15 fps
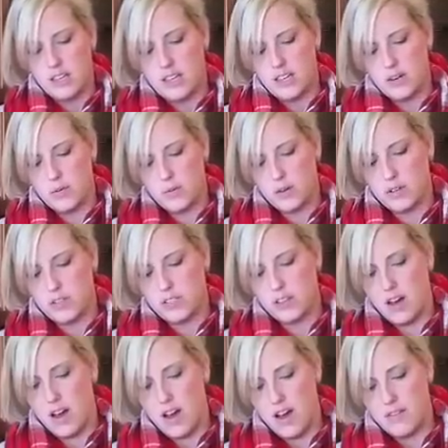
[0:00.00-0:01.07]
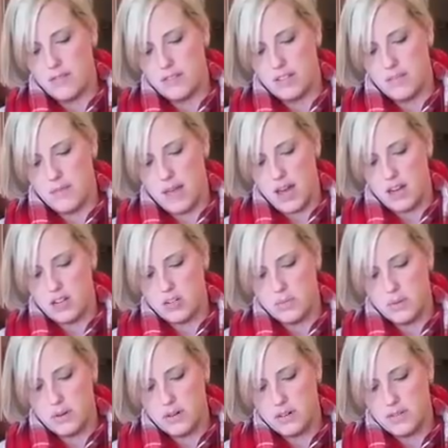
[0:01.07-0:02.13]
get it real soft and
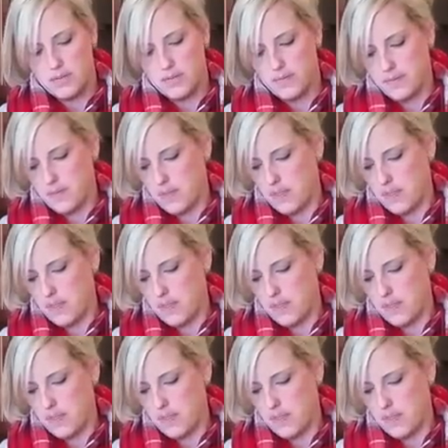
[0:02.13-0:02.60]
manageable.